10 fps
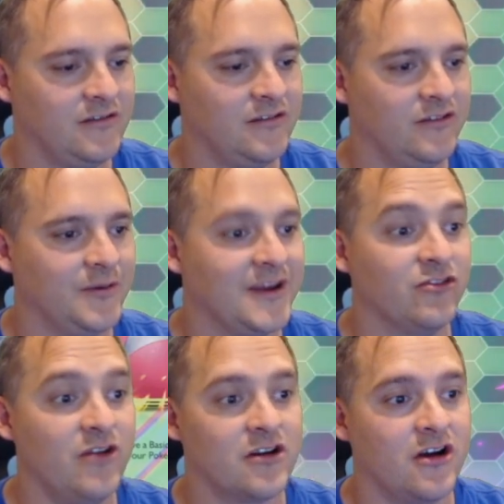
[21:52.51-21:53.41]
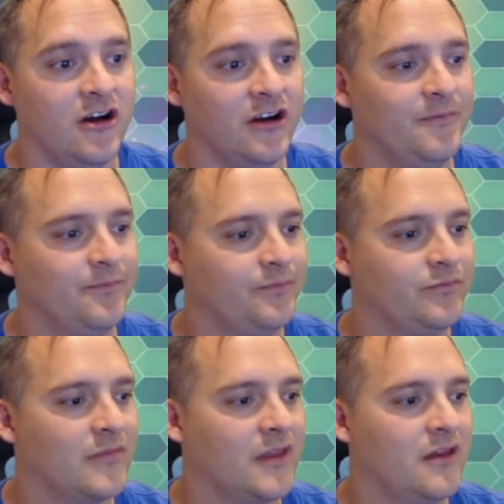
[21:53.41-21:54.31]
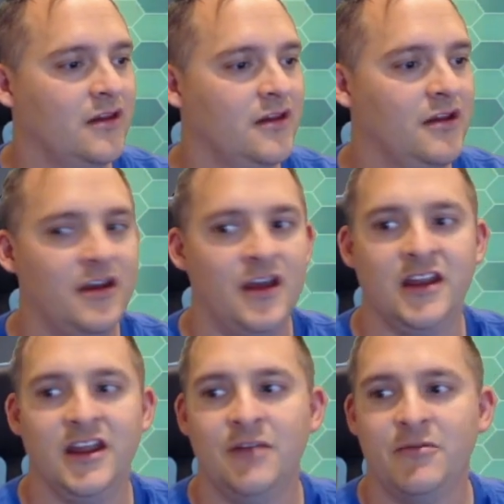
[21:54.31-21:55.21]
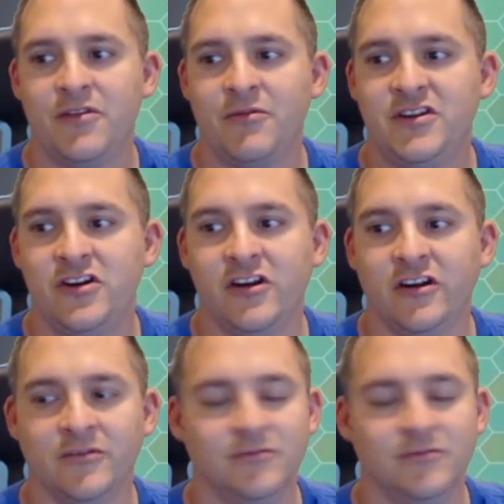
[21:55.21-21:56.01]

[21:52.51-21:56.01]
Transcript: so we can draw a card. And hit him with the return.